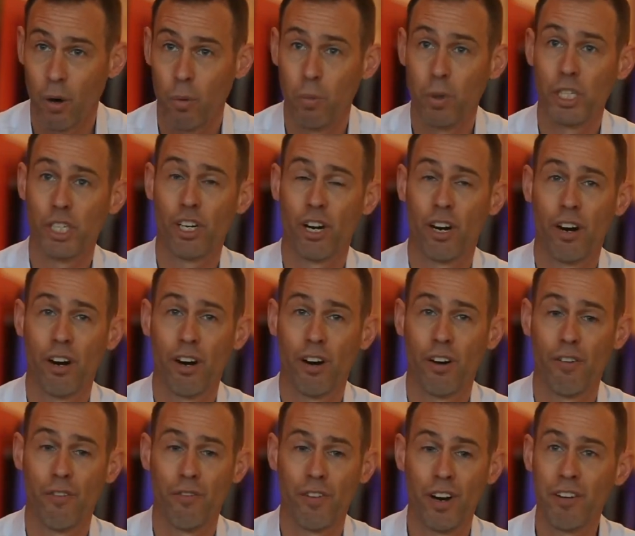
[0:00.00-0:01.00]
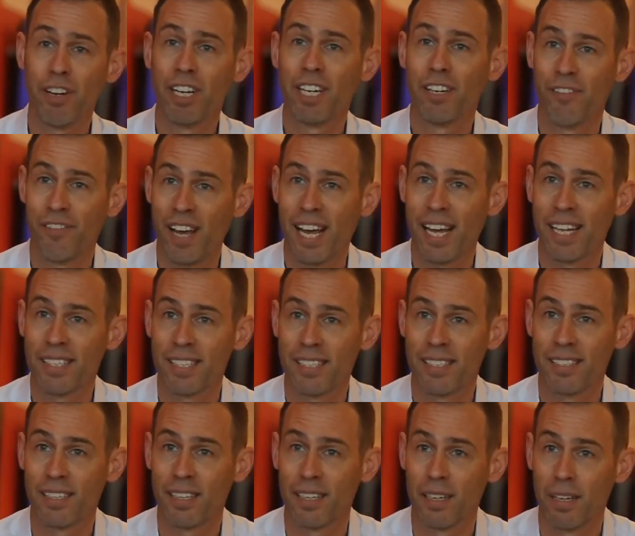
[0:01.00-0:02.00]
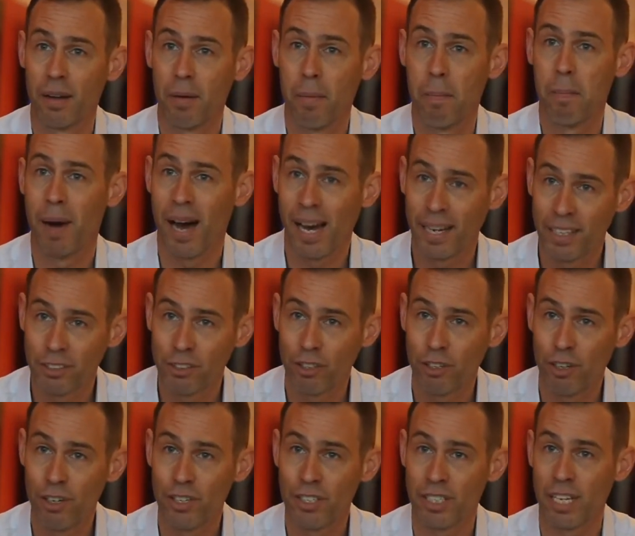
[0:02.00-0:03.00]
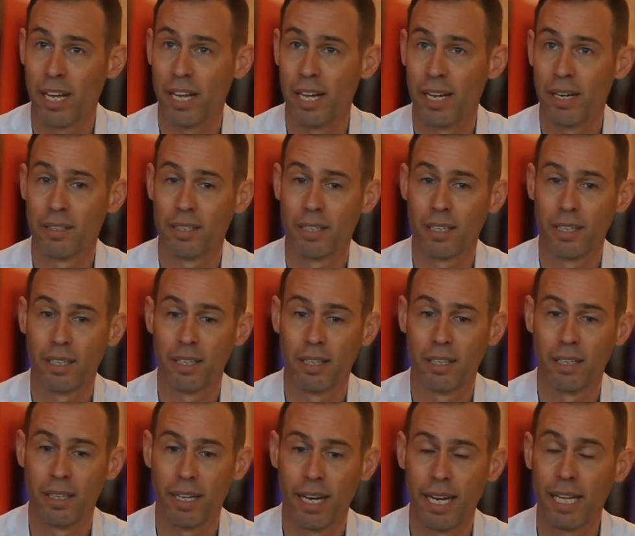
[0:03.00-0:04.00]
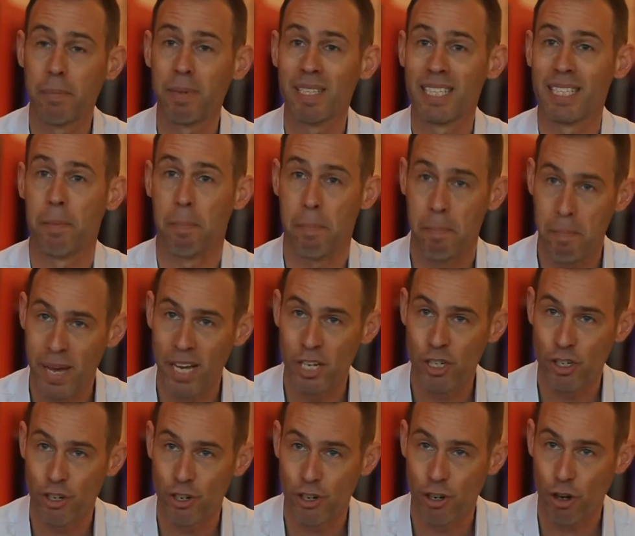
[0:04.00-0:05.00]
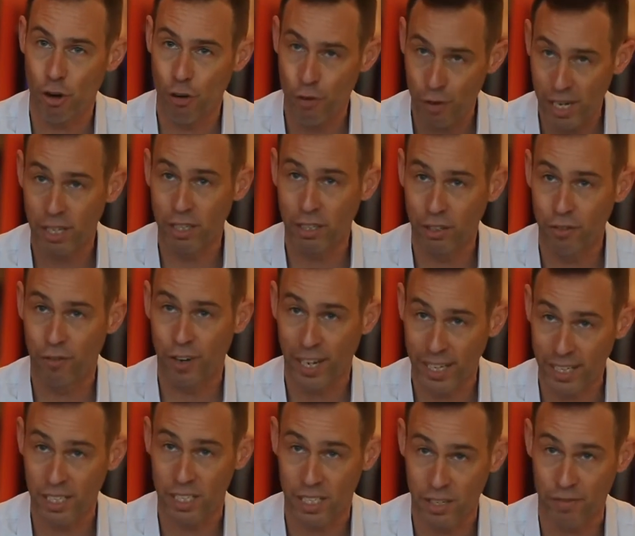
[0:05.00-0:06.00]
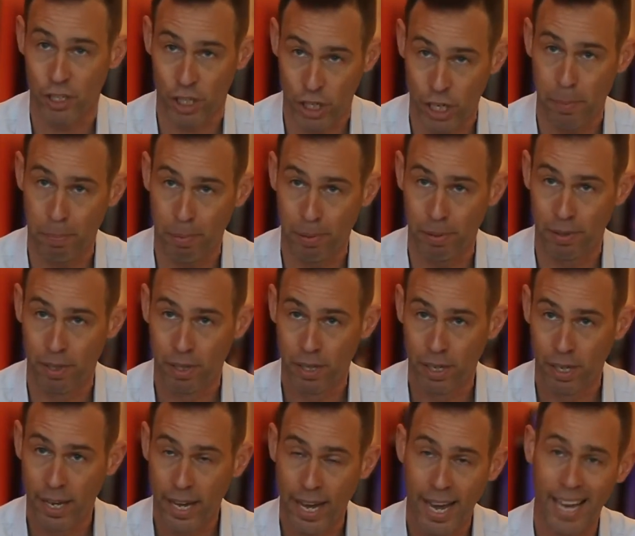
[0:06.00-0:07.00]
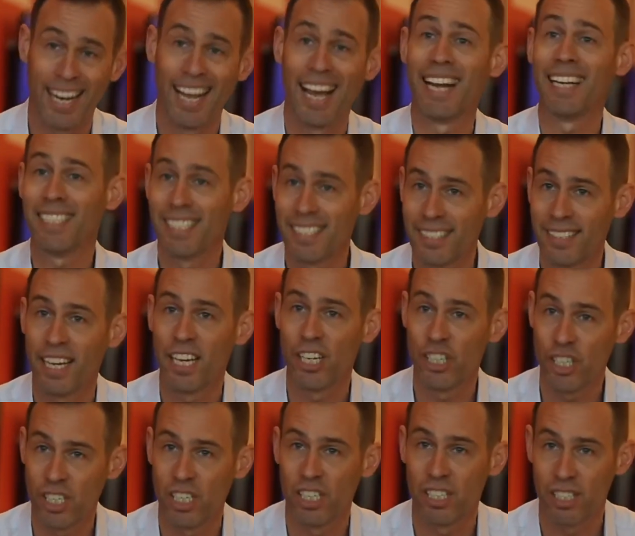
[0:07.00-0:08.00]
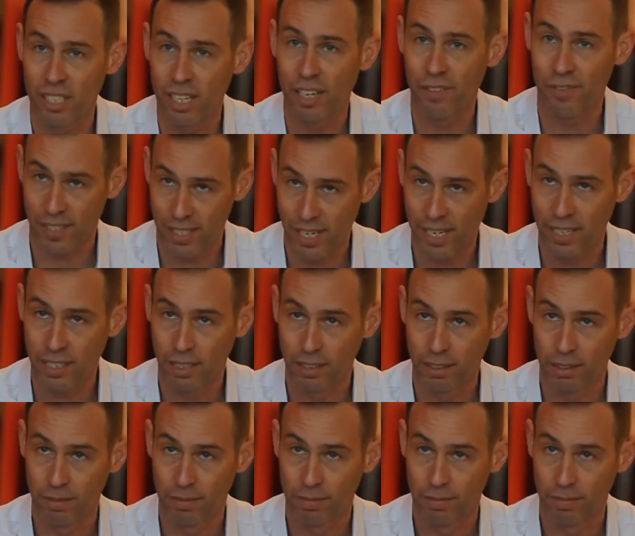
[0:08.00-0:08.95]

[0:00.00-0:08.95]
which are very advanced monitors and elements that measure critical vitals of a chip at any stage in its life cycle.